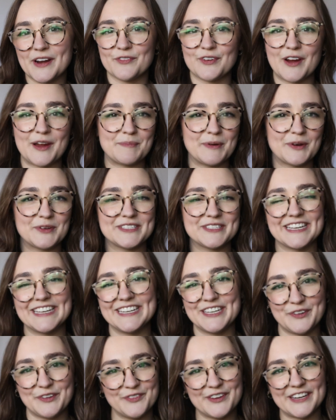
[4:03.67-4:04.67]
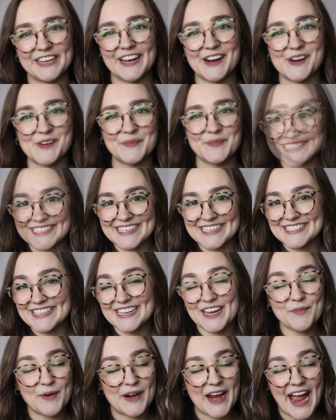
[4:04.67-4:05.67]
I post a new video. To see
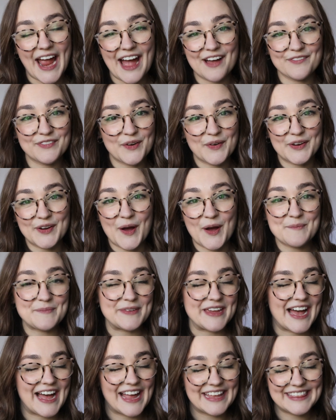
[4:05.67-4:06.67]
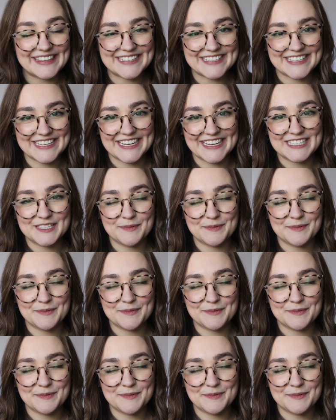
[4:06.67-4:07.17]
what I have going on behind the scenes,